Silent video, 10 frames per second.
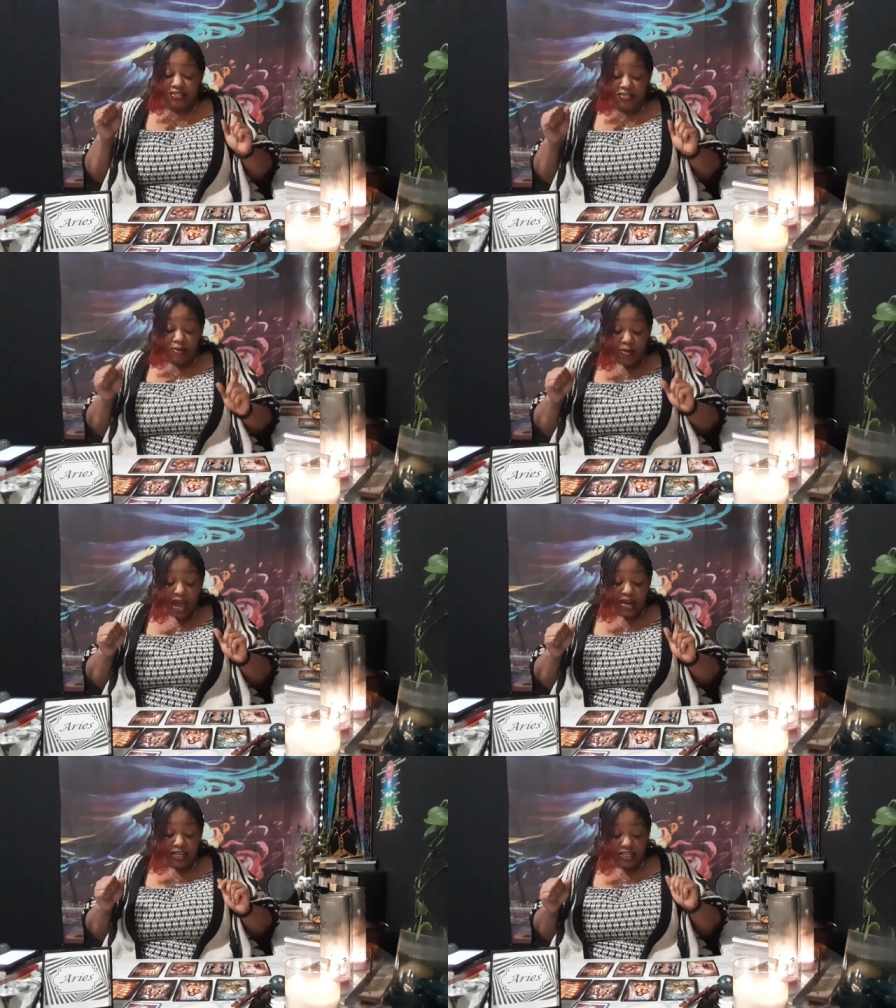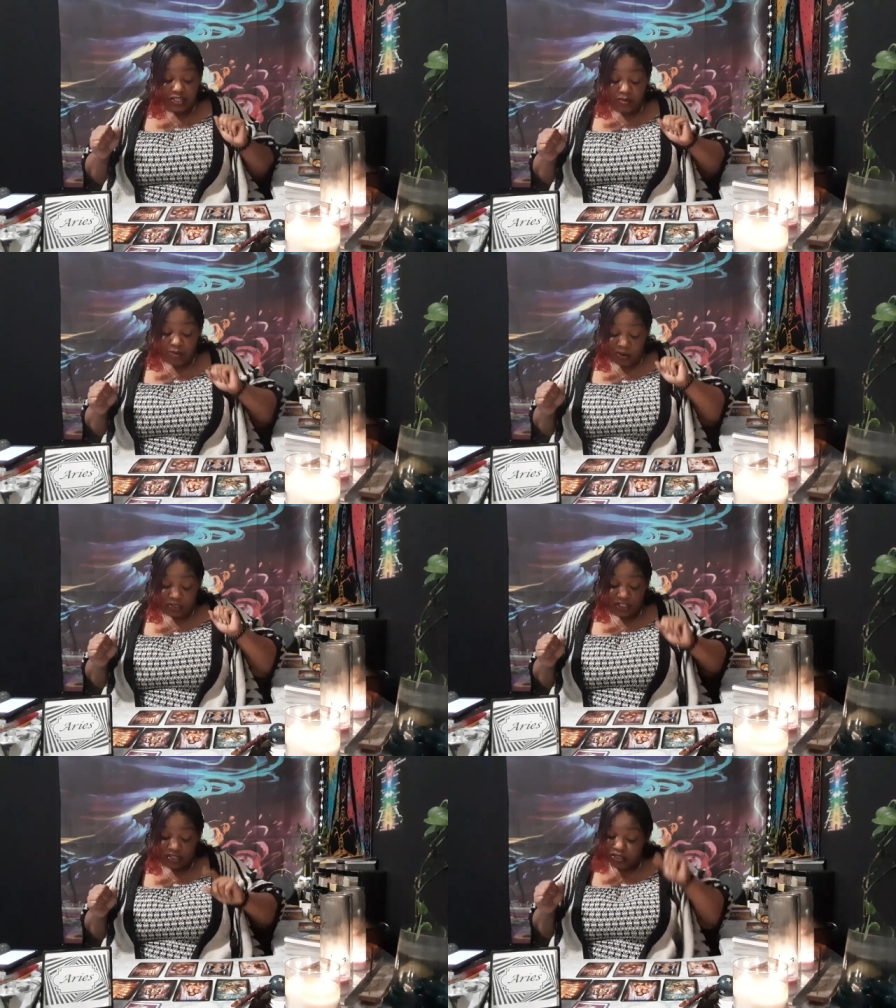Somebody is in
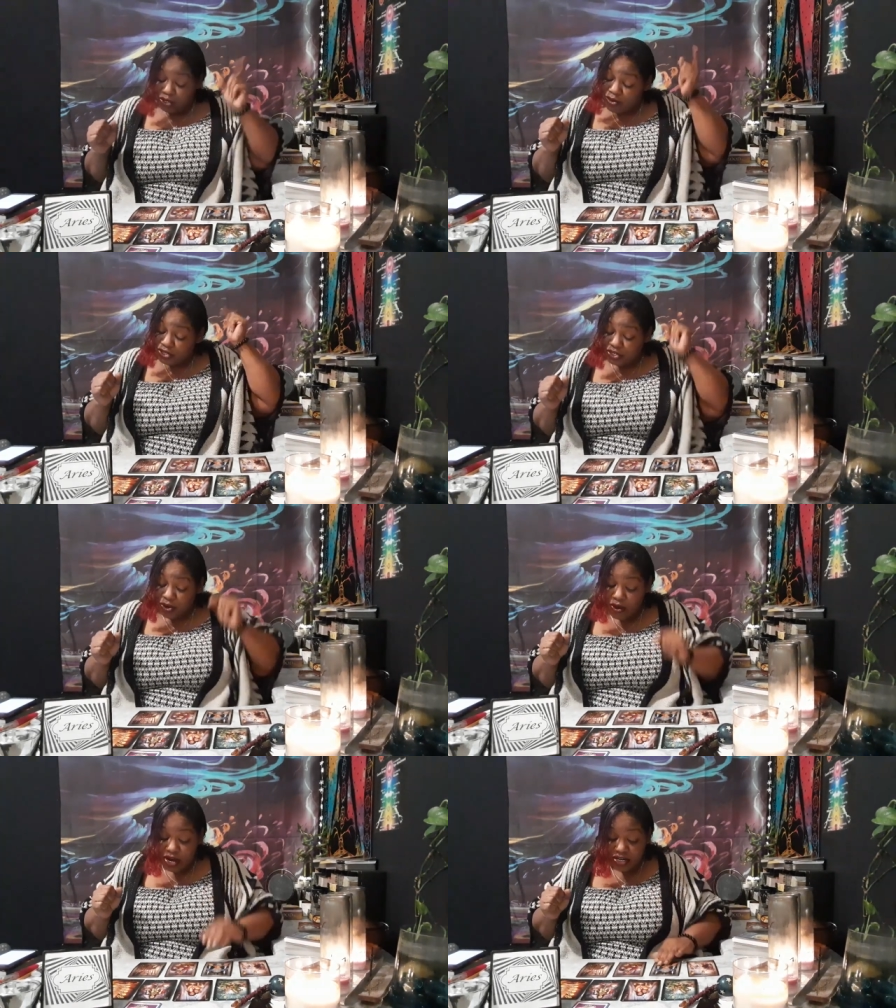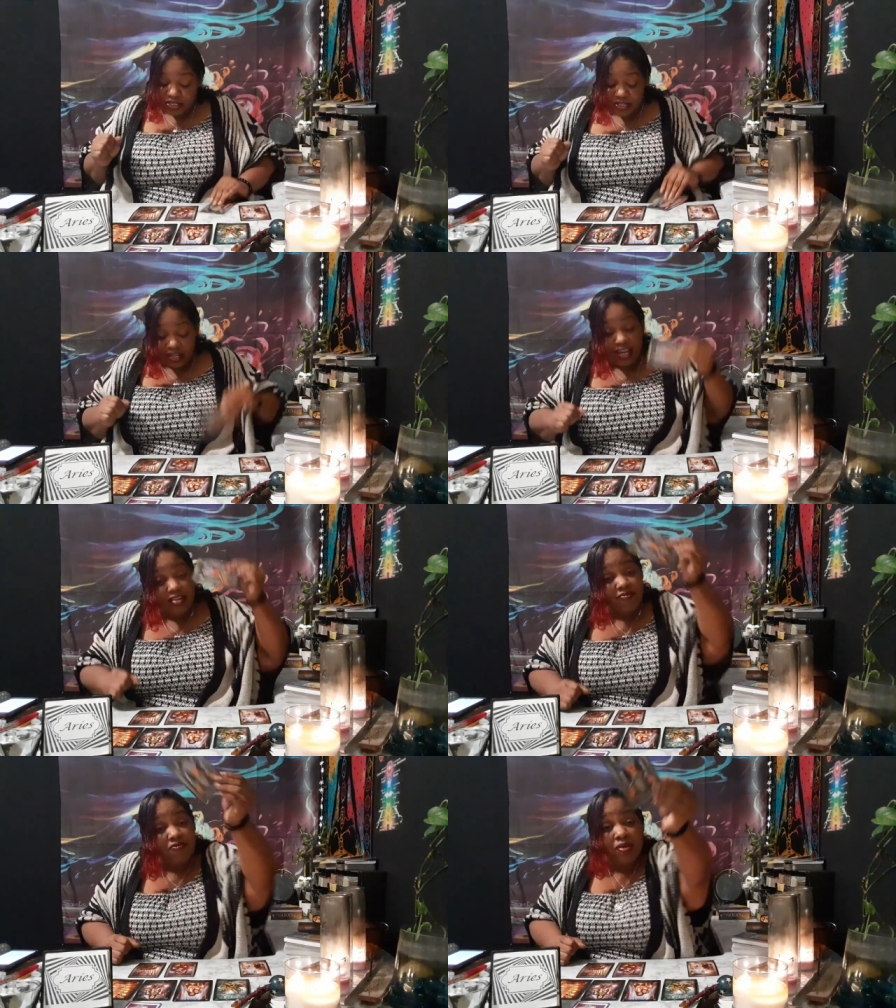motion. Two of swords in
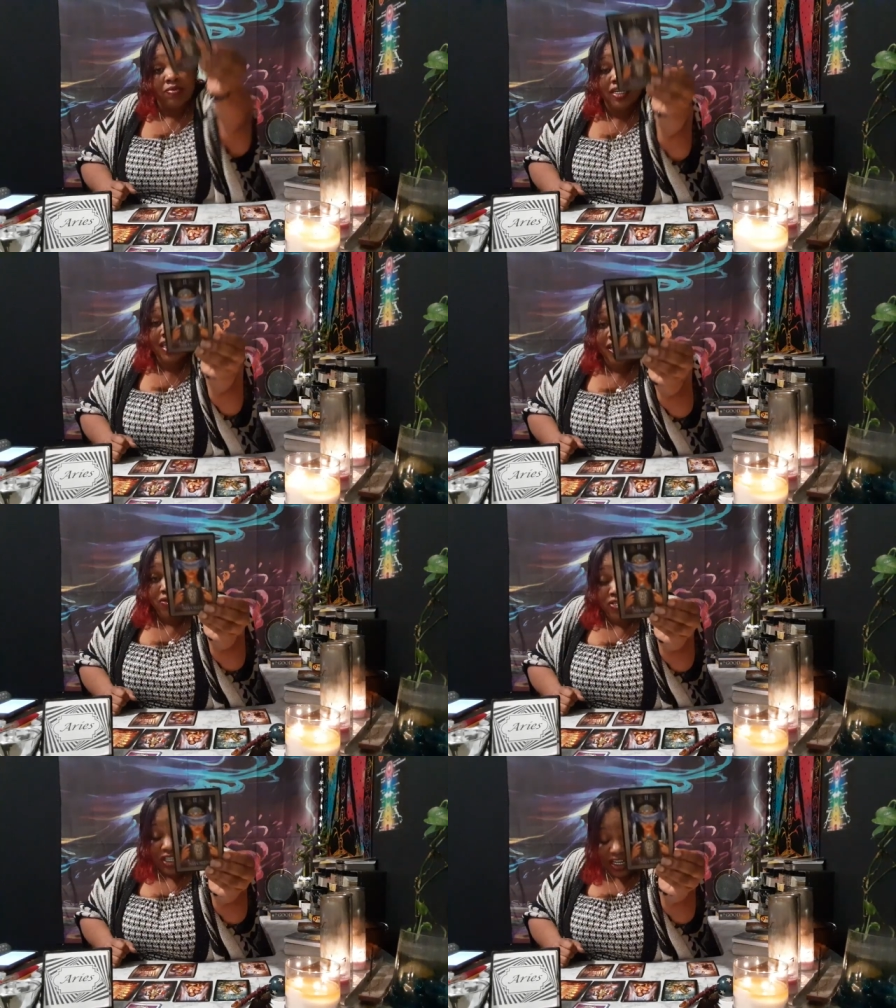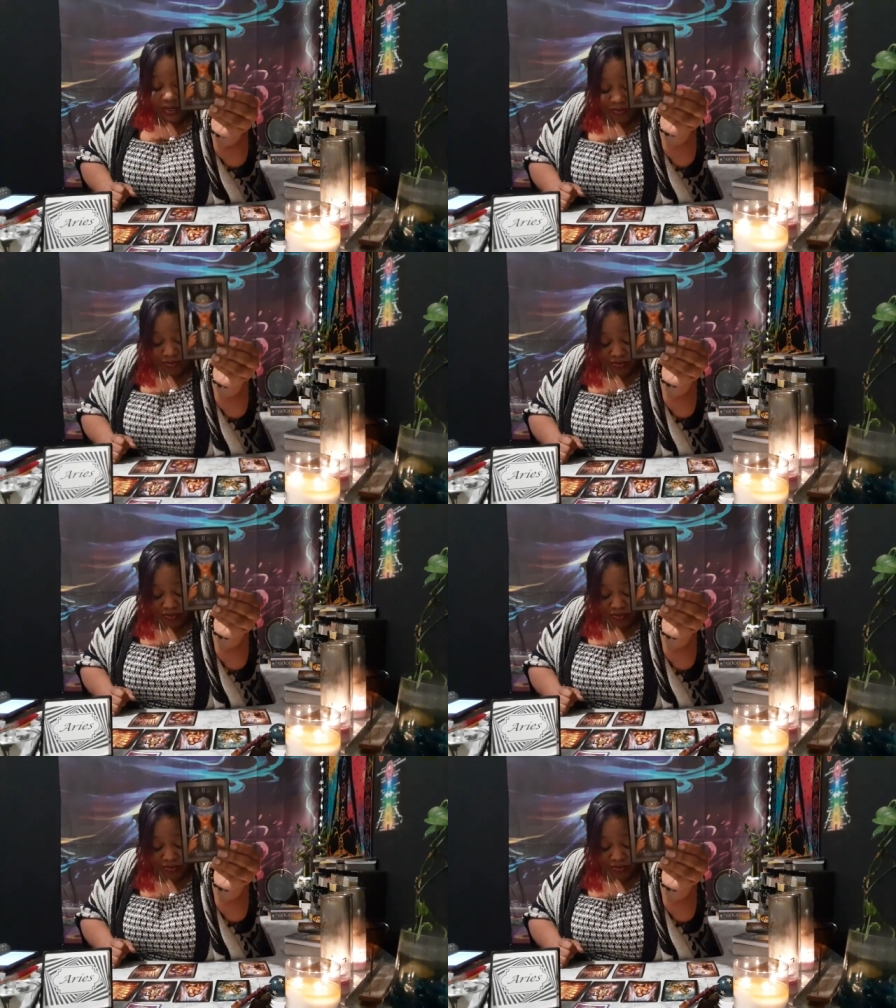the feminine energy